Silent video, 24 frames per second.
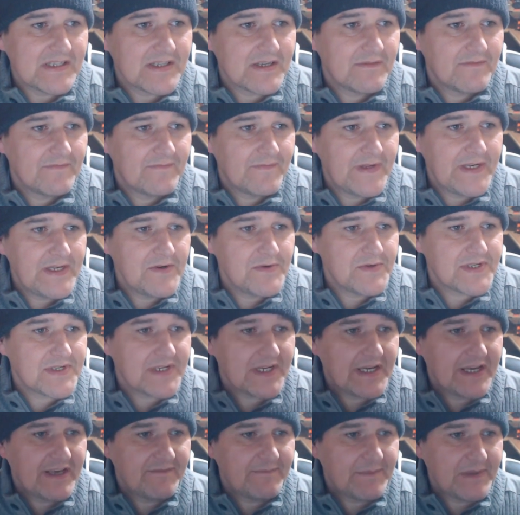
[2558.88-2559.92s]
Videos
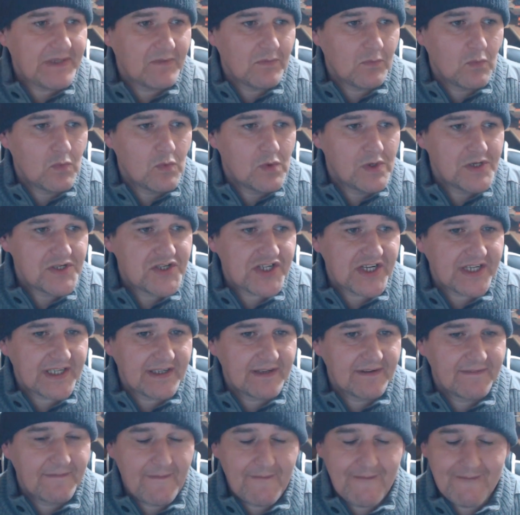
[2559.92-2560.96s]
I've been watching.
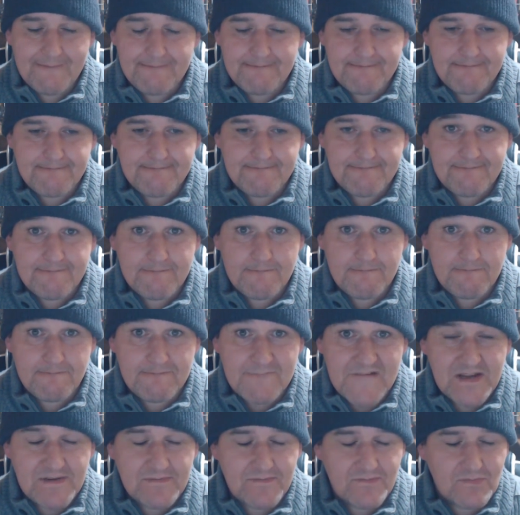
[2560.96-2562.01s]

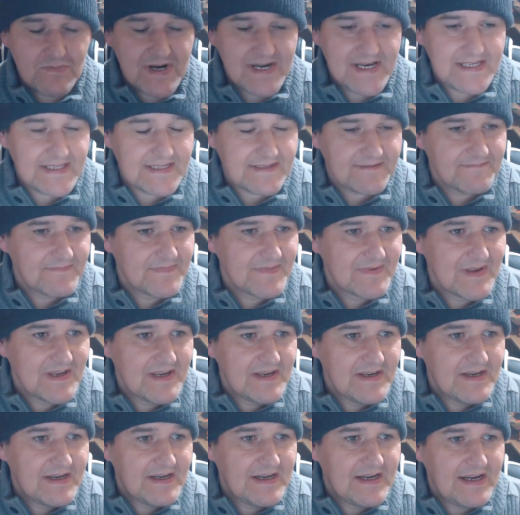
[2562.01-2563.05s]
Right.
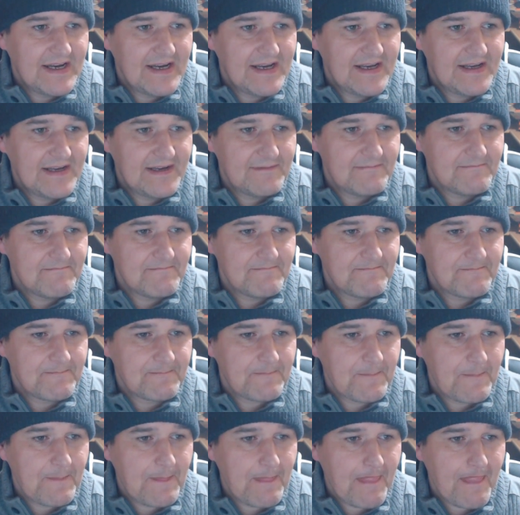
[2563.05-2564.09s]

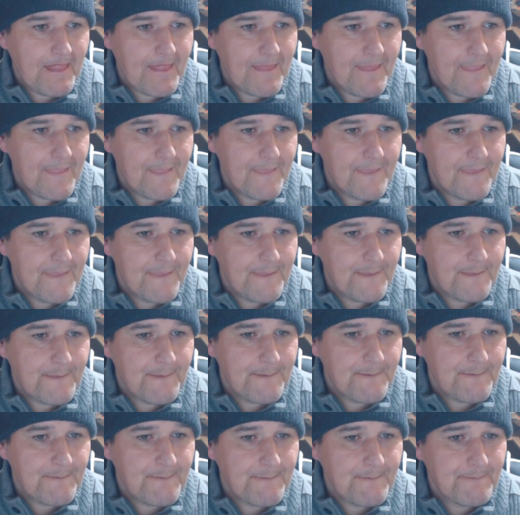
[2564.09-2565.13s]

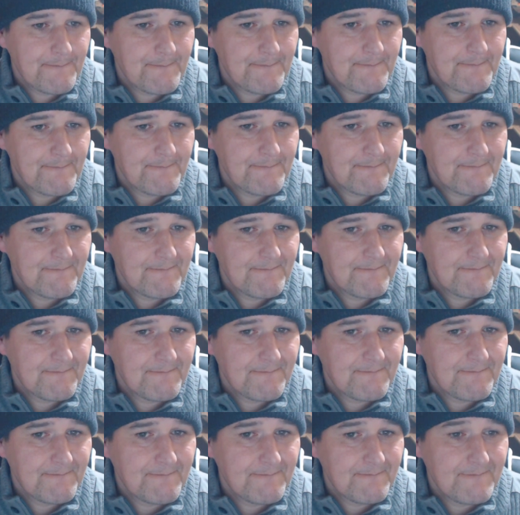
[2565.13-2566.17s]

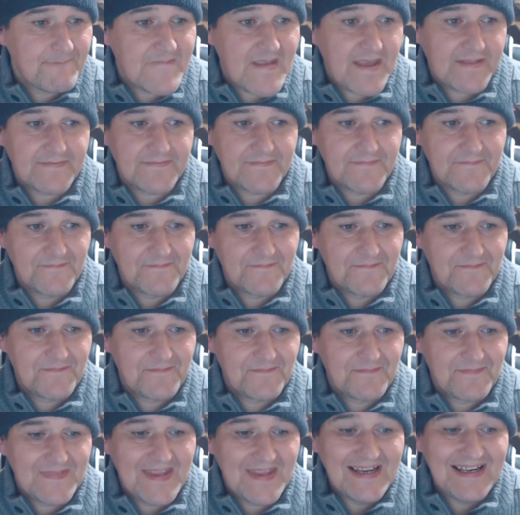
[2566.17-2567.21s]
Nothing.
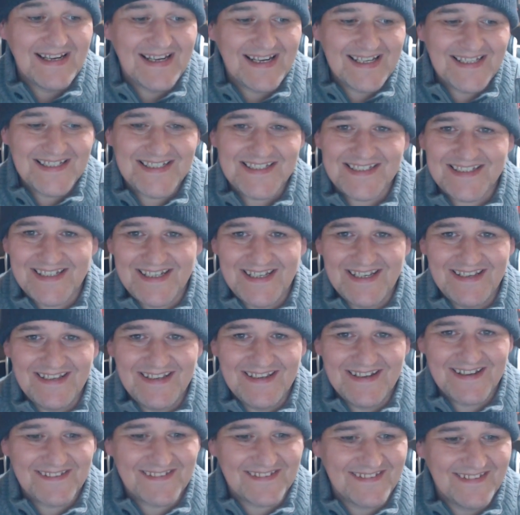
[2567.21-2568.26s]
Actually,
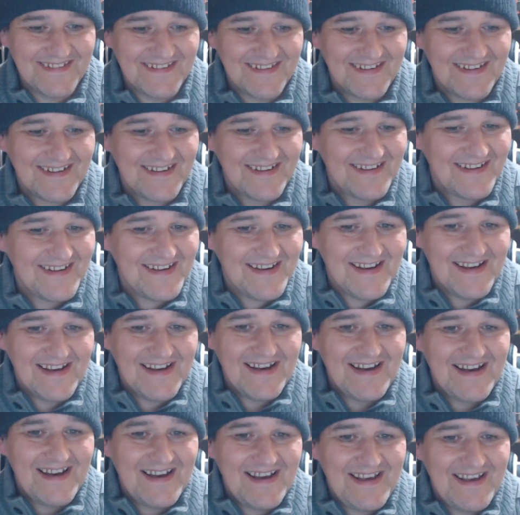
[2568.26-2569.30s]
nothing.
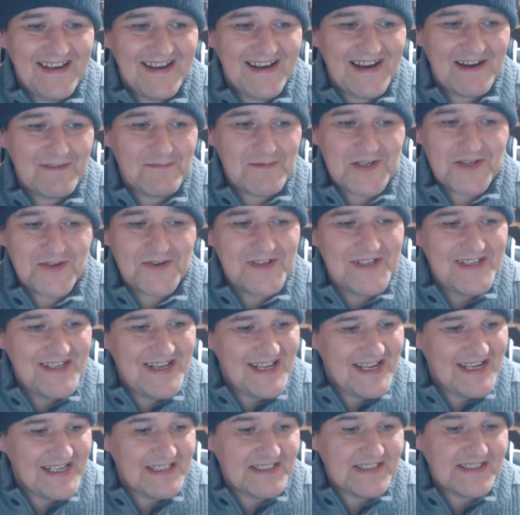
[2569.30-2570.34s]
I was on
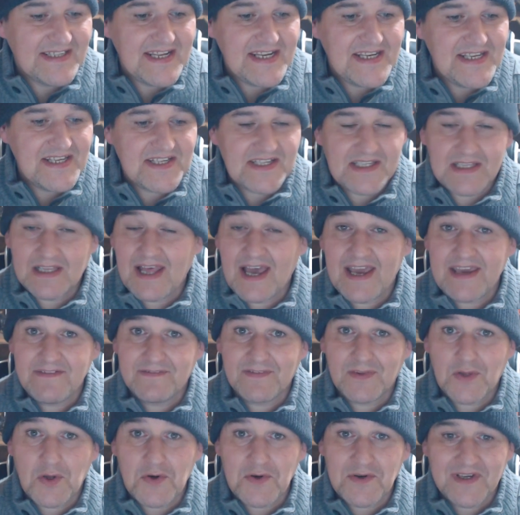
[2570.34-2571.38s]
Dean's live
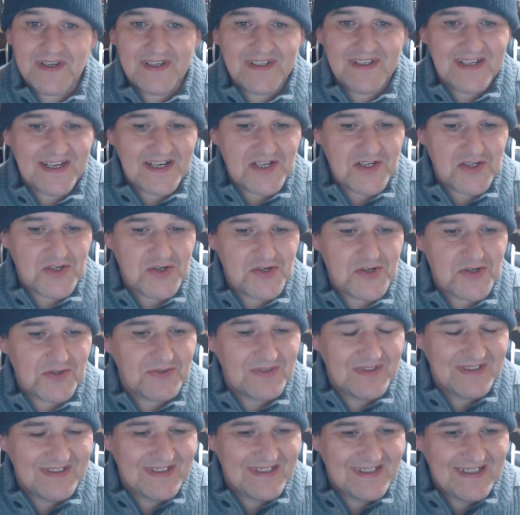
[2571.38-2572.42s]
vlog as
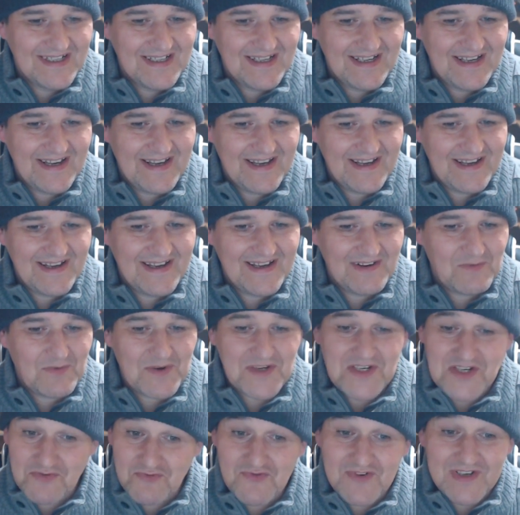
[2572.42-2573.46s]
usual,
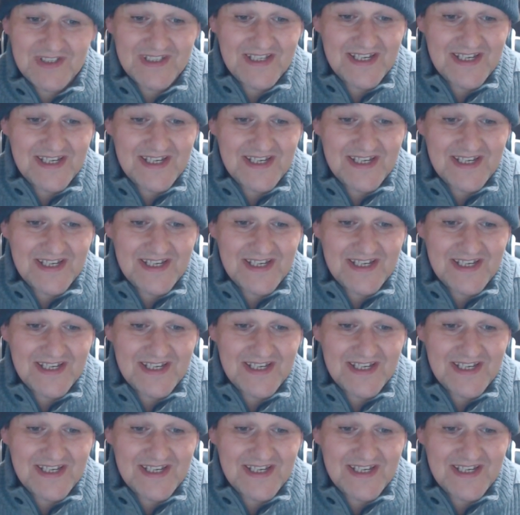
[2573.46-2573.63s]
which I really